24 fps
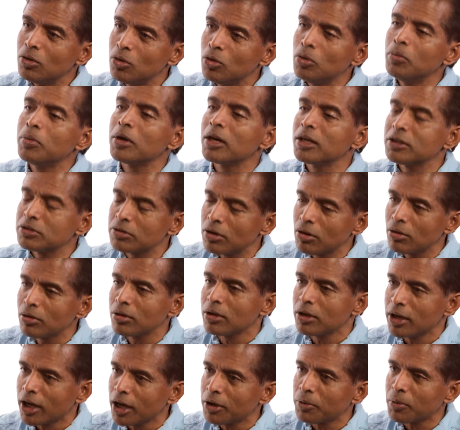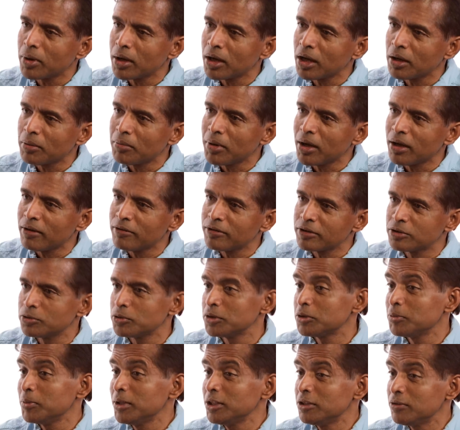Right. Uber has local networking benefits,
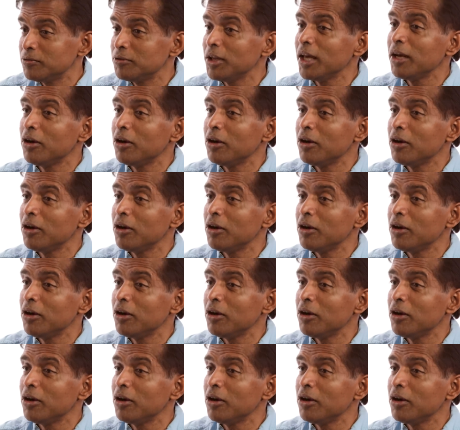which means right.